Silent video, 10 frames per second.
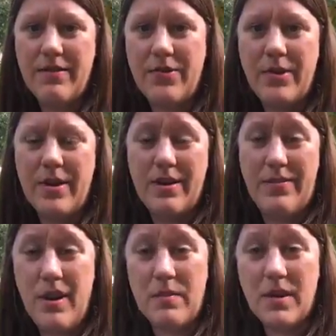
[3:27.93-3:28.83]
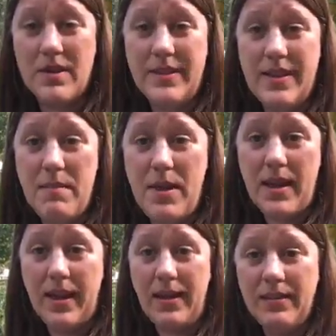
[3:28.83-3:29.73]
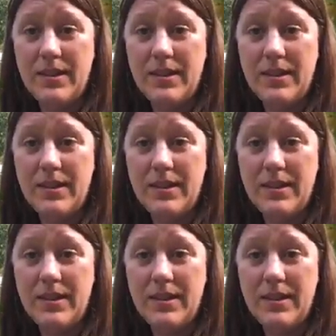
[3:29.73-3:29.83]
for a farm girl in the making.